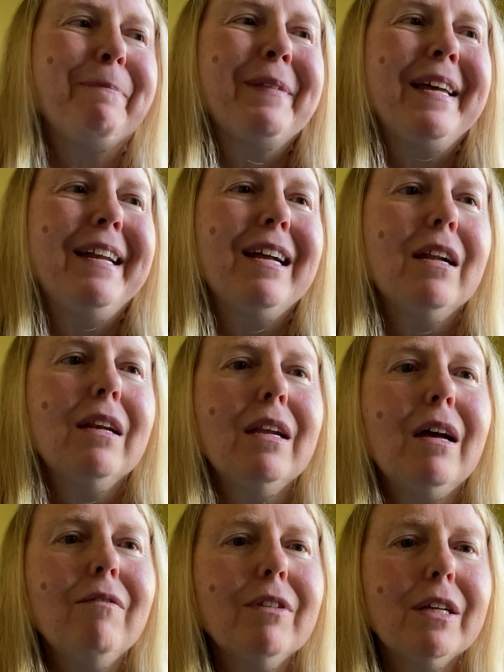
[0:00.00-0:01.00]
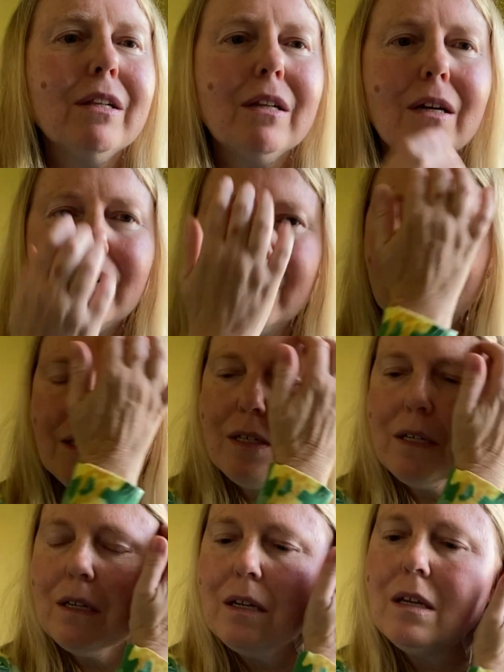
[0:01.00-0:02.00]
and had a lovely
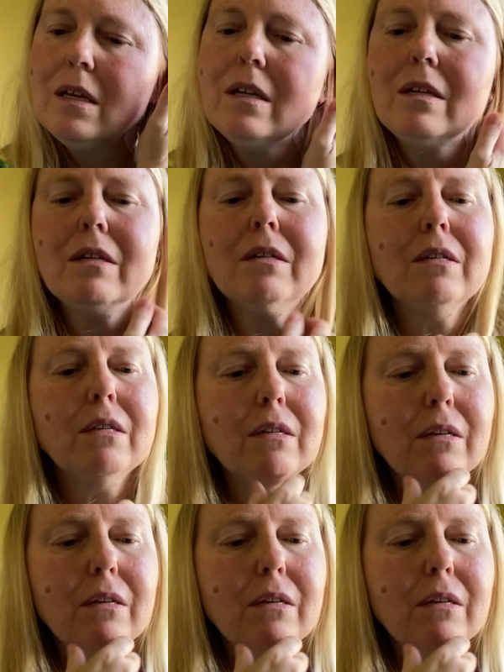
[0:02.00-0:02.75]
client, and